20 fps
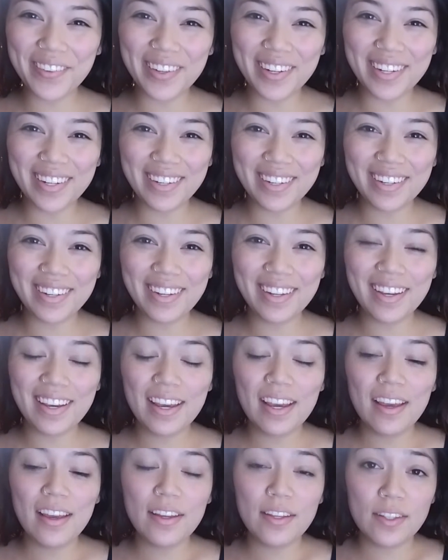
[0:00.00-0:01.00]
everyone.
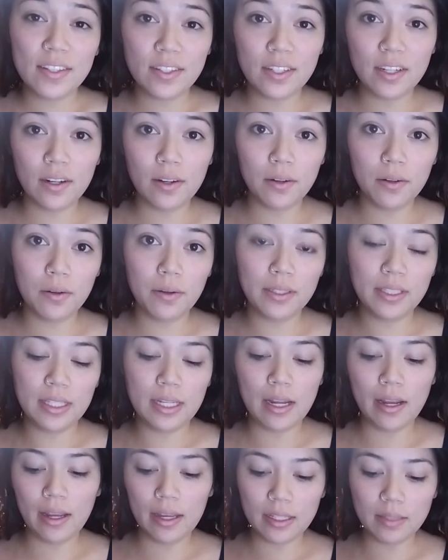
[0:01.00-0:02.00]
So
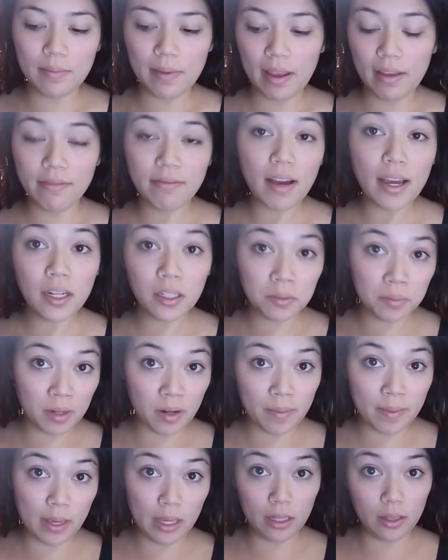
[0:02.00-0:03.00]
today is my final
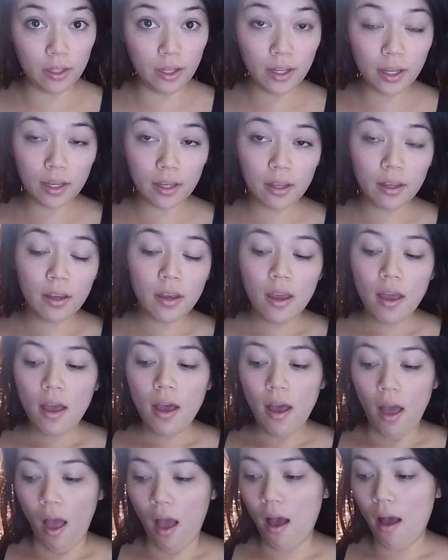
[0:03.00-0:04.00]
mermaid look,
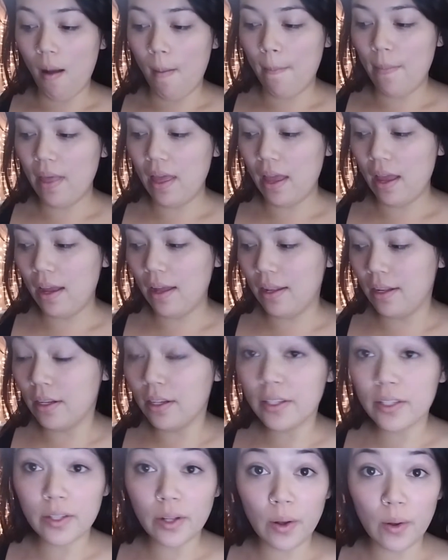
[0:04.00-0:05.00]

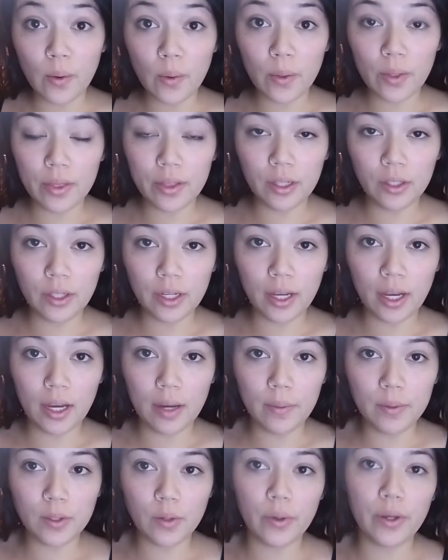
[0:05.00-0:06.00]
and so the look
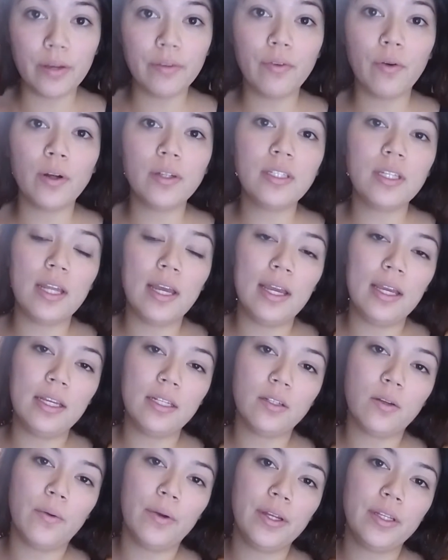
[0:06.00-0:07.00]
I was going for today
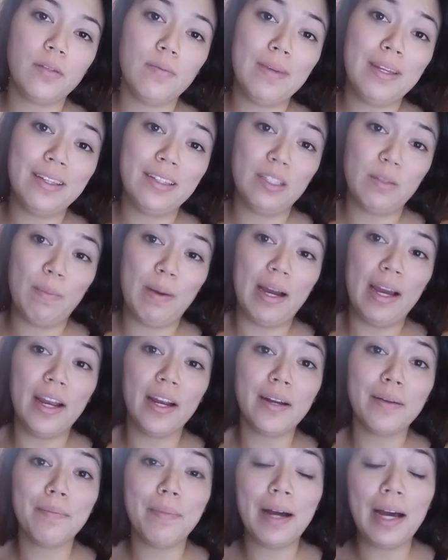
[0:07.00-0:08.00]
is going to be
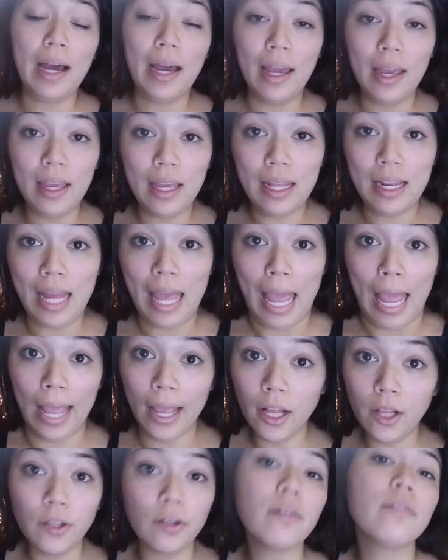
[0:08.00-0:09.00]
inspired by an
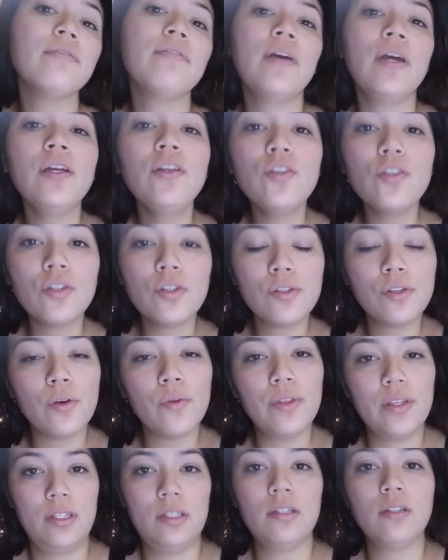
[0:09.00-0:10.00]
anglerfish.
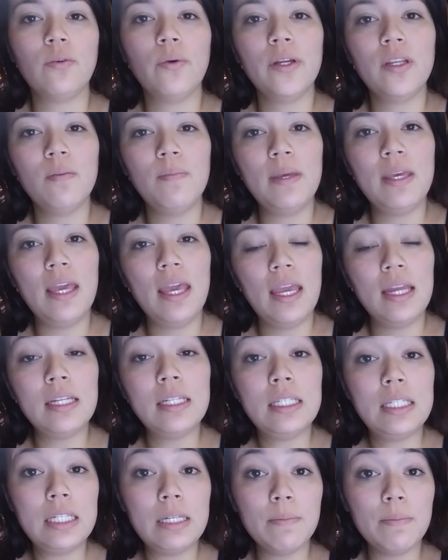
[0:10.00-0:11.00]
So this is going to be a
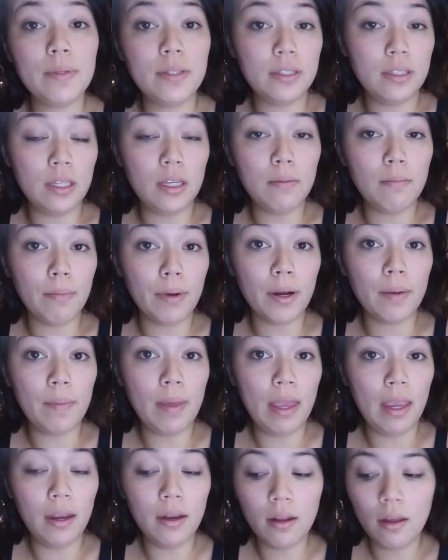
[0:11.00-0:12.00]
deep sea
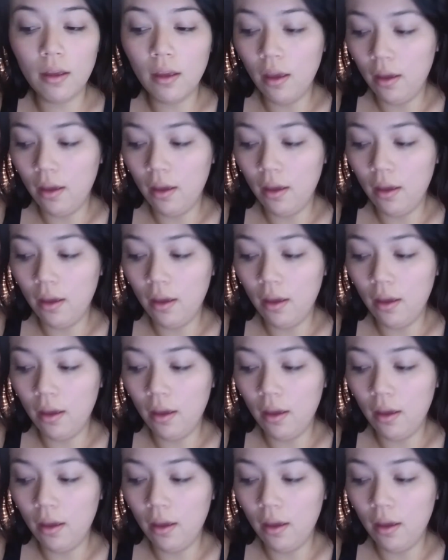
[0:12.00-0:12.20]
mermaid.